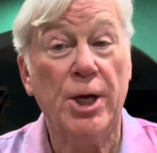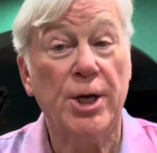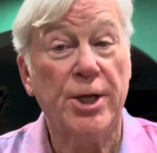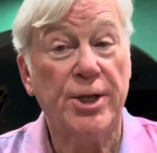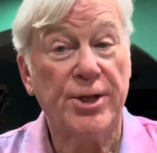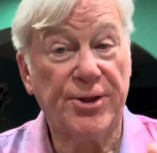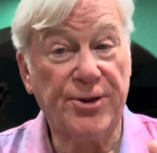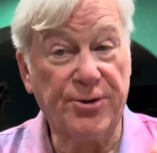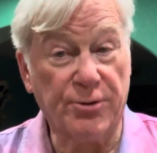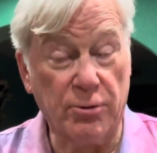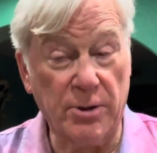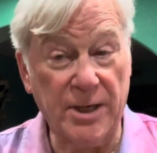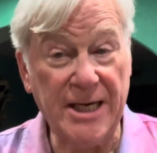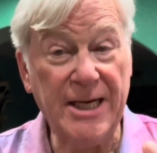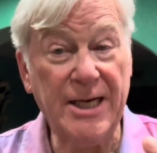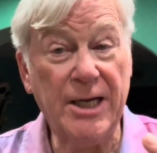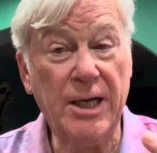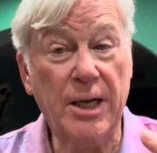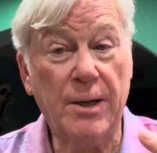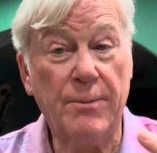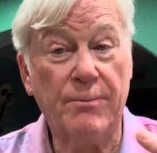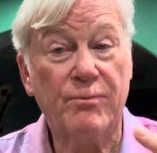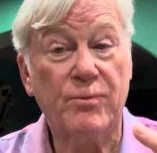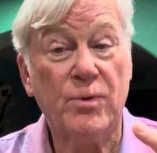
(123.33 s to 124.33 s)

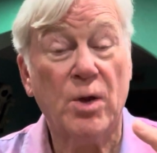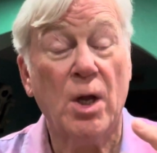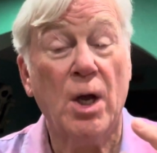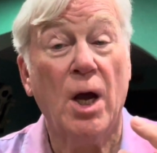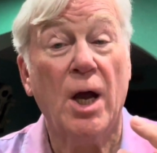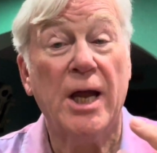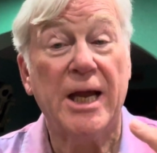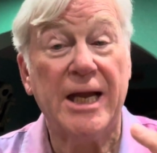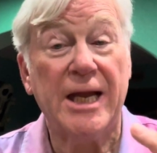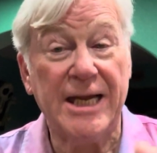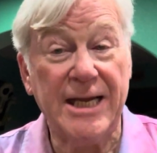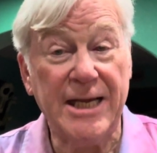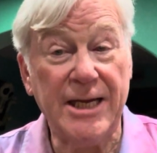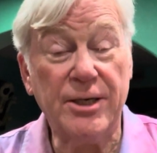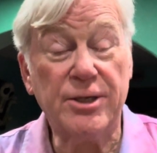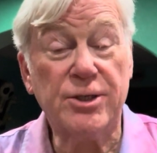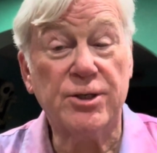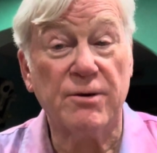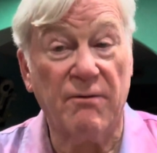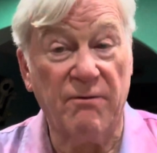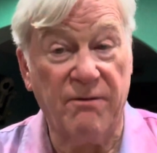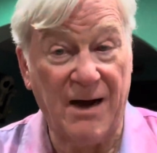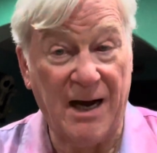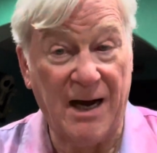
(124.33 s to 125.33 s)
3
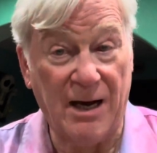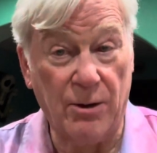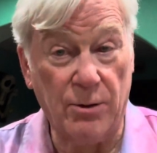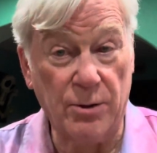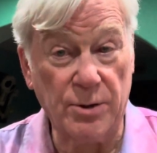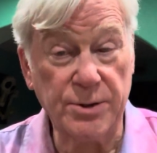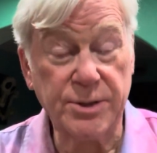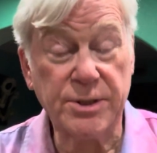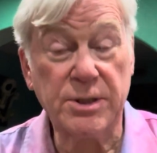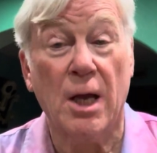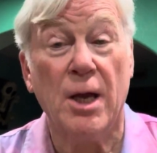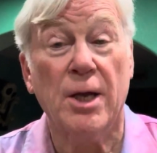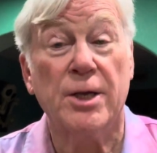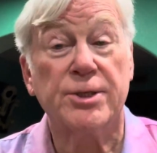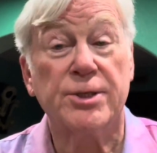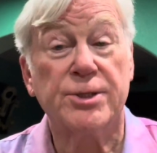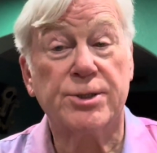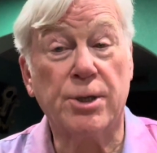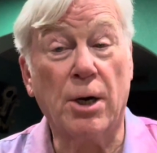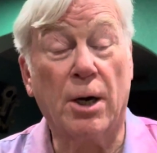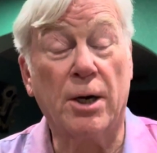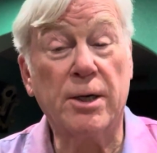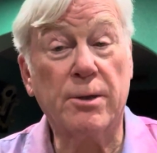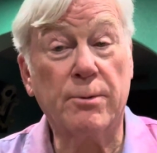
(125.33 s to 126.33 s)
each vowels,
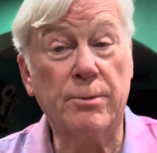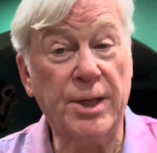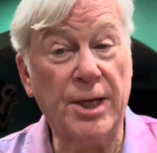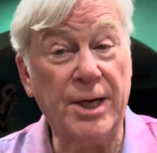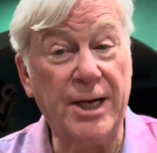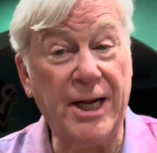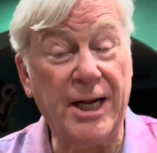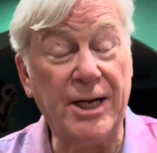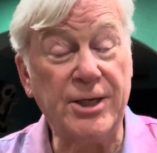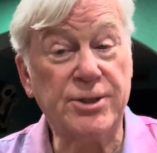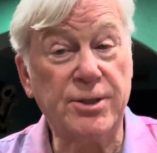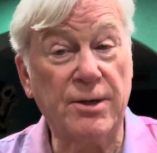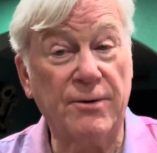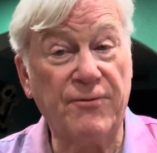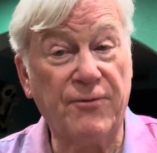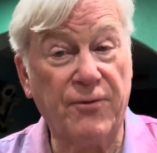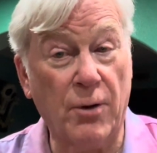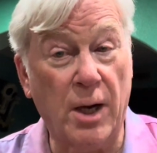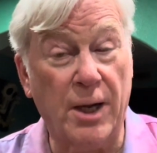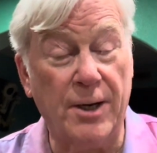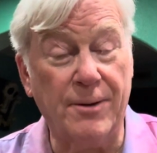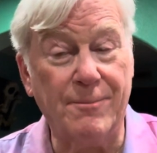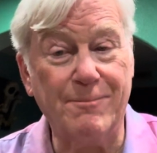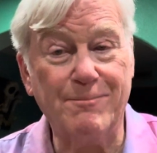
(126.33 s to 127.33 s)
starting with an H in
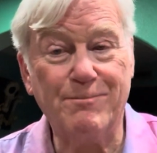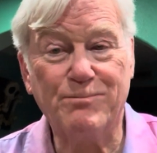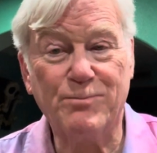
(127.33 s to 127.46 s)
front.